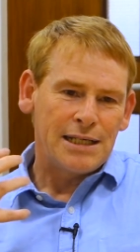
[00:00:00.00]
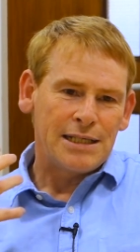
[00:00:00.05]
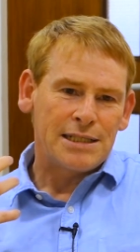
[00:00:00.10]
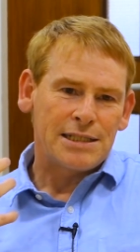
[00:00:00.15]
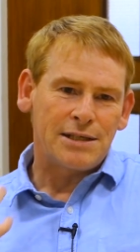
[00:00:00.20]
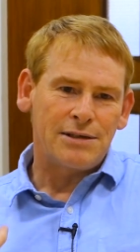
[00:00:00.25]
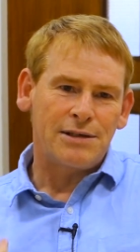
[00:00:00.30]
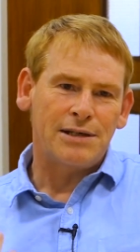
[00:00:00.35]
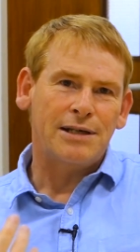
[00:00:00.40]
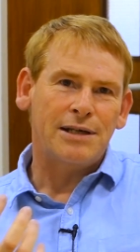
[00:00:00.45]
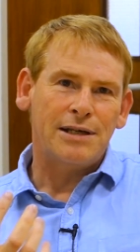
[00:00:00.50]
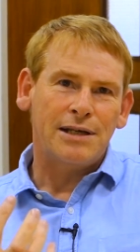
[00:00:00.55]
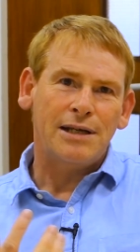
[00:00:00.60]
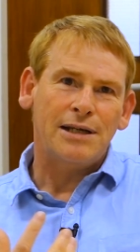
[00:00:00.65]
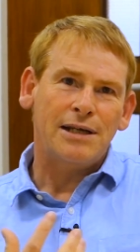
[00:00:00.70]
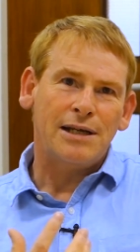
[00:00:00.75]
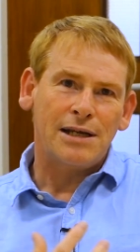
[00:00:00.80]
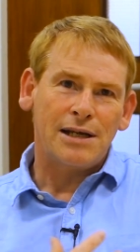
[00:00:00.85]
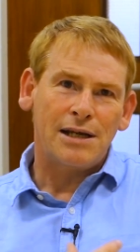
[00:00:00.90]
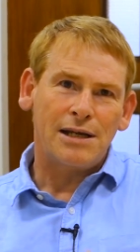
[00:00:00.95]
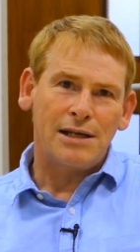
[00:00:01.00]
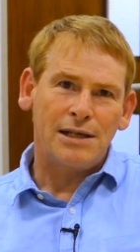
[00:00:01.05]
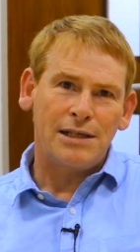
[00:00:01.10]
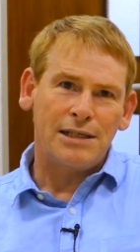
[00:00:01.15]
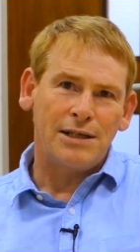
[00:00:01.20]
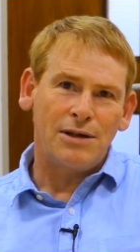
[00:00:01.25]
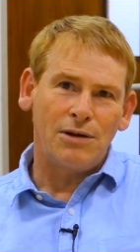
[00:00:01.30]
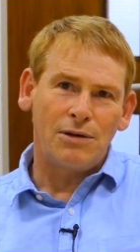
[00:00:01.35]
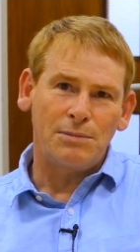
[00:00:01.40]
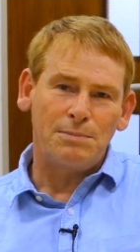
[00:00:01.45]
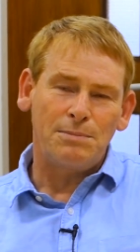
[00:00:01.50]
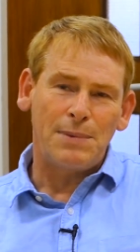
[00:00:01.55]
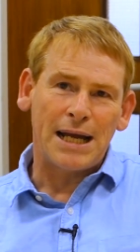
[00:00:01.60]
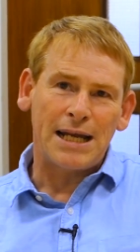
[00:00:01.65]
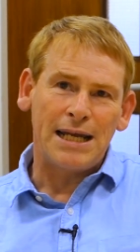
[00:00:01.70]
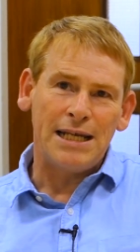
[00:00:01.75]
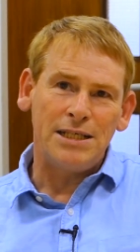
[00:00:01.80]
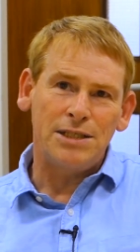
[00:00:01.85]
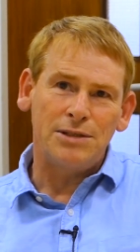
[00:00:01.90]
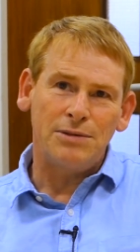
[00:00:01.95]
So I, I got
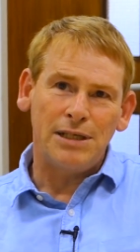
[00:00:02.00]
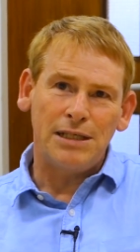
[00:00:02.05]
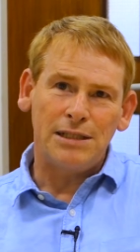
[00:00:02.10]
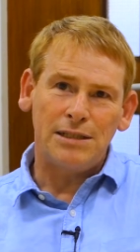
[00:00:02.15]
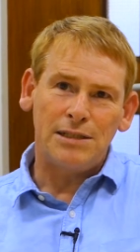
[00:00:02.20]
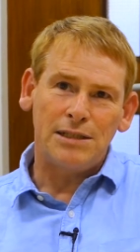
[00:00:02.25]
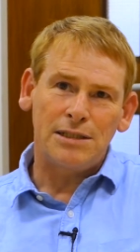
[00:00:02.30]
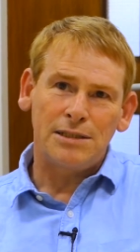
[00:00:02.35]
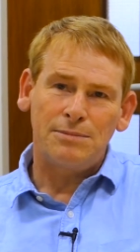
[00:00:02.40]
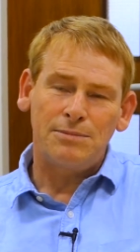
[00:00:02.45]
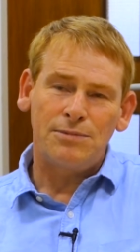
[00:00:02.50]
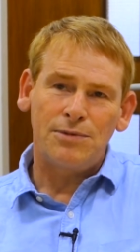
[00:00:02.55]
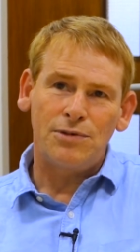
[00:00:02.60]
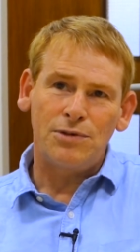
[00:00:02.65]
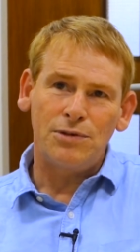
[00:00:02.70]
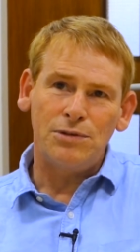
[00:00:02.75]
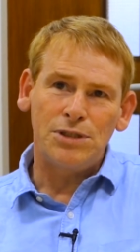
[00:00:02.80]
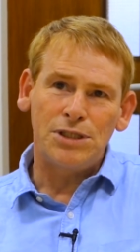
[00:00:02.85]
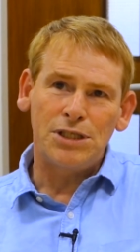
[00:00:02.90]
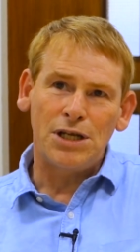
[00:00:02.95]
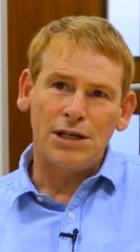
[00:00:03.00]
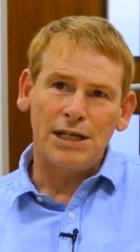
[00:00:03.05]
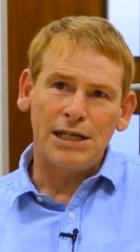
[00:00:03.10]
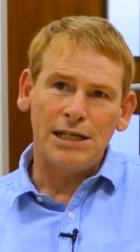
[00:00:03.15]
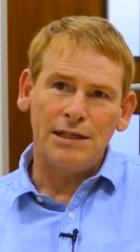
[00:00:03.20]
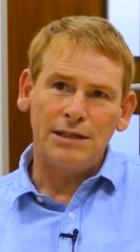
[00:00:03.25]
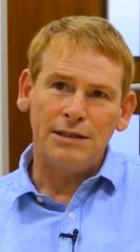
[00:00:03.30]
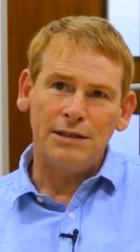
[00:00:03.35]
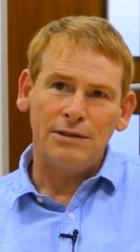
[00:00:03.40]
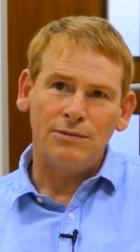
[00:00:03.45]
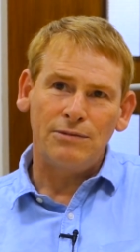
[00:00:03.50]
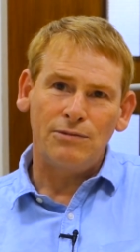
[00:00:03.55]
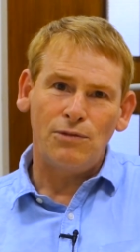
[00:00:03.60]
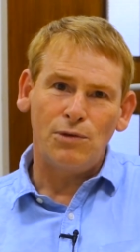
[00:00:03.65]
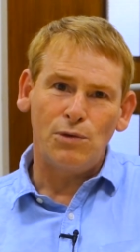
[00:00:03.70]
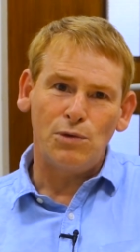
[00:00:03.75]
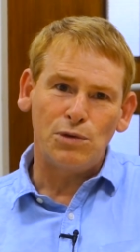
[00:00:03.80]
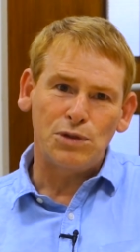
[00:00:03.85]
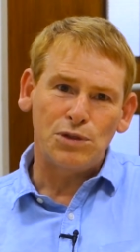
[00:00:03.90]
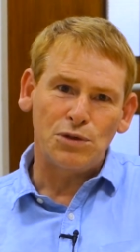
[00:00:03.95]
back into it through studying
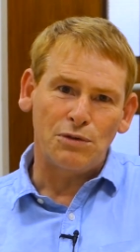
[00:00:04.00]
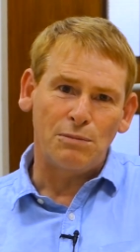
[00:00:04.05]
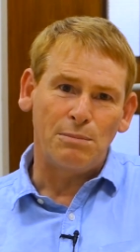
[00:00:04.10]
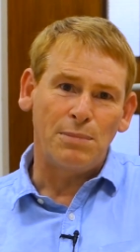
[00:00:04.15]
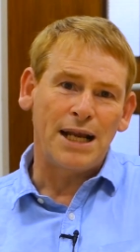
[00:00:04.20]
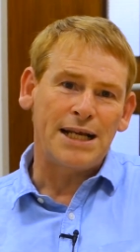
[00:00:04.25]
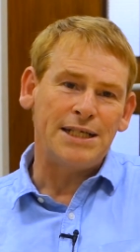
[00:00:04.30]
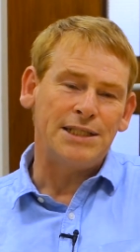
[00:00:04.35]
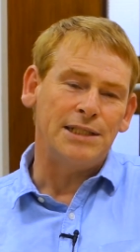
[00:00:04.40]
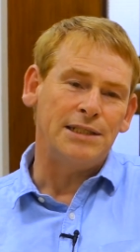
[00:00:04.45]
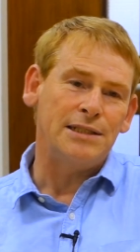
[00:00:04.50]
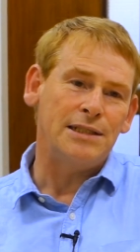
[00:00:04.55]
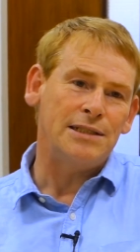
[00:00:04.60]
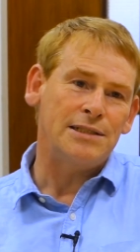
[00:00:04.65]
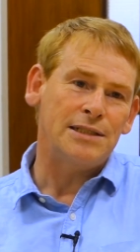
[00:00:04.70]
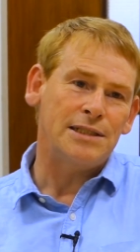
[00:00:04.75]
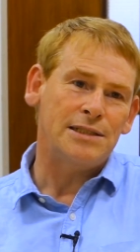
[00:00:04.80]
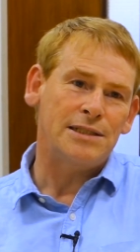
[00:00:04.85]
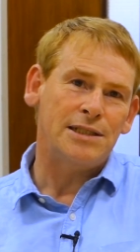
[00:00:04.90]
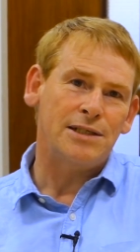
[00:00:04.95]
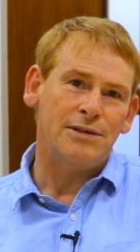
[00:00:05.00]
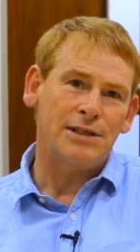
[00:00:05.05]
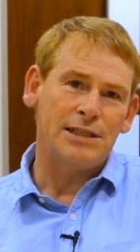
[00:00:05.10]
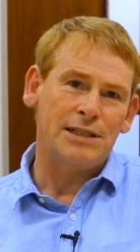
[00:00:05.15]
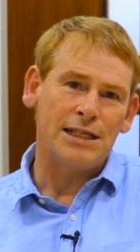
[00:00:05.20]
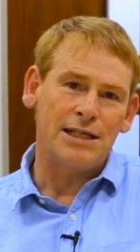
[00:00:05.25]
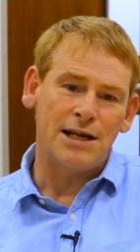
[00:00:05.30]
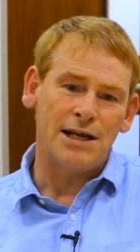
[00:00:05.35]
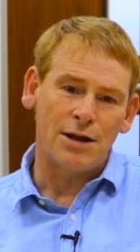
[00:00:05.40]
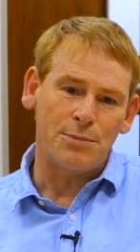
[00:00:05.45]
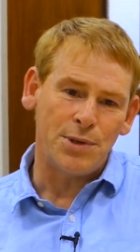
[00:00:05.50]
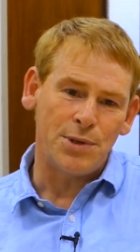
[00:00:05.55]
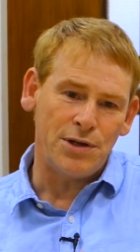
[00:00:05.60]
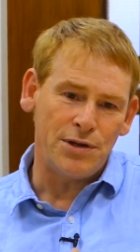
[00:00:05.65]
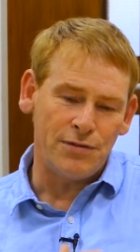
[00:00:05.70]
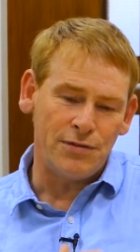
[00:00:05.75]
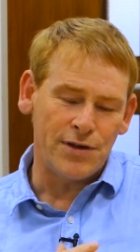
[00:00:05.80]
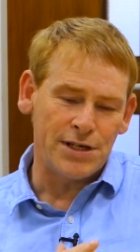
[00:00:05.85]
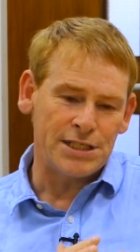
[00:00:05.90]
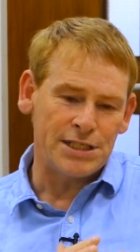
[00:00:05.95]
for sort of pleasure. So I did an Open
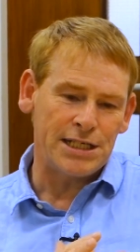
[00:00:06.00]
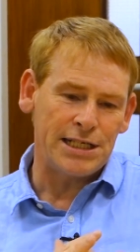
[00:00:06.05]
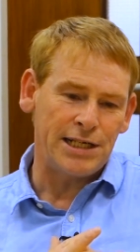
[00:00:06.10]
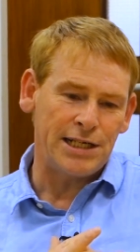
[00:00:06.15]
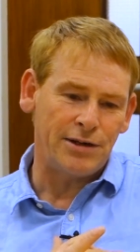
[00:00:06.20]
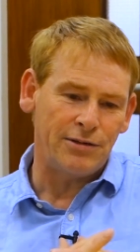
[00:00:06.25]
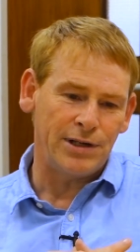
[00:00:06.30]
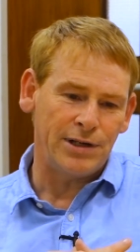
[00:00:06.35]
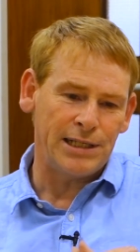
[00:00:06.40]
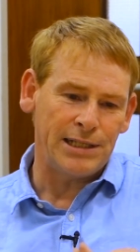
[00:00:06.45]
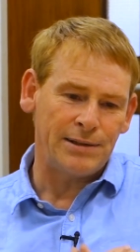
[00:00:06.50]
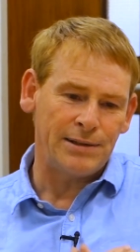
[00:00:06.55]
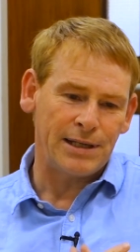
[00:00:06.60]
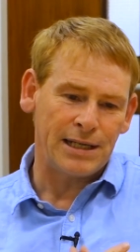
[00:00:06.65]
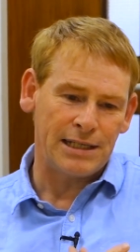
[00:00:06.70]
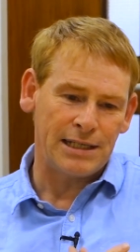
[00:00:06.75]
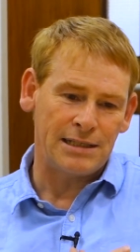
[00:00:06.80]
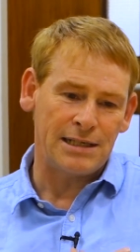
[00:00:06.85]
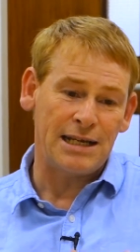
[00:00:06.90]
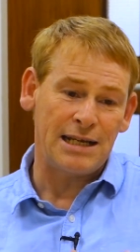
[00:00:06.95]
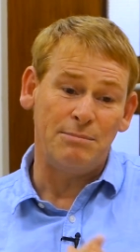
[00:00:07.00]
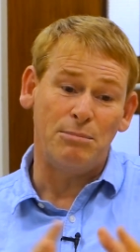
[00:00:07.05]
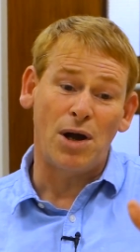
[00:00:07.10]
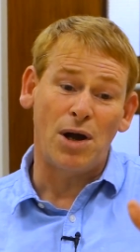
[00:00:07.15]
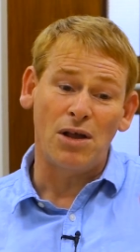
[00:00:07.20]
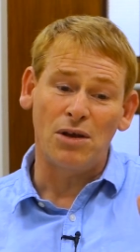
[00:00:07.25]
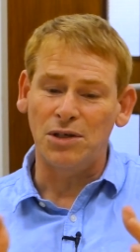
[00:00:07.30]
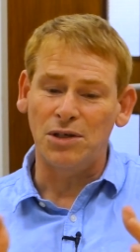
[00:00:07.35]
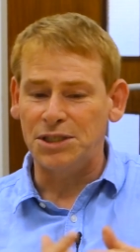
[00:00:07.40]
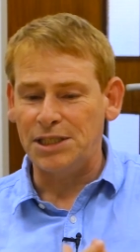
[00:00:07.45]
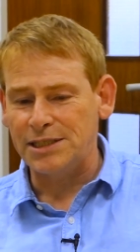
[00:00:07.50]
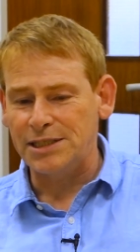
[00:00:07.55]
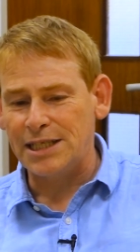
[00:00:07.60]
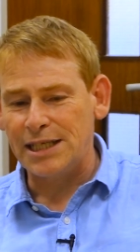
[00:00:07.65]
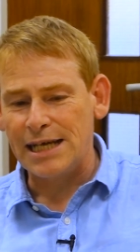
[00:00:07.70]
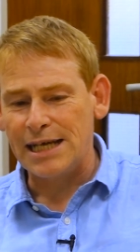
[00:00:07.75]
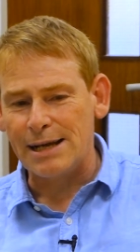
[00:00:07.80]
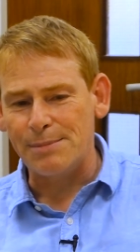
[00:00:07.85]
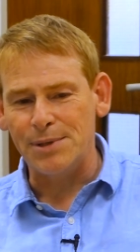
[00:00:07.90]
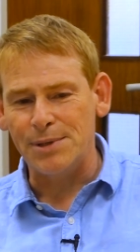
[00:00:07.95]
University degree in, in biology as
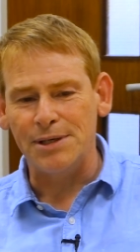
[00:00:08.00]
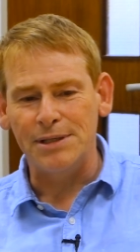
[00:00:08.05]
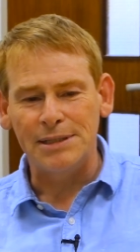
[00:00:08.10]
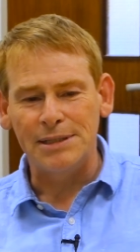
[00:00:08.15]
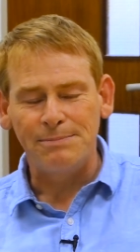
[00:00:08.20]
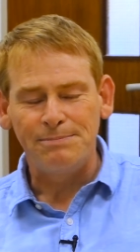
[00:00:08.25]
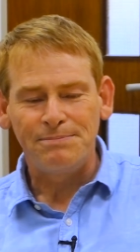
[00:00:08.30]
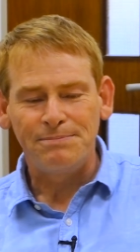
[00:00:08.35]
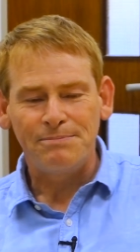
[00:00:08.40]
it happened.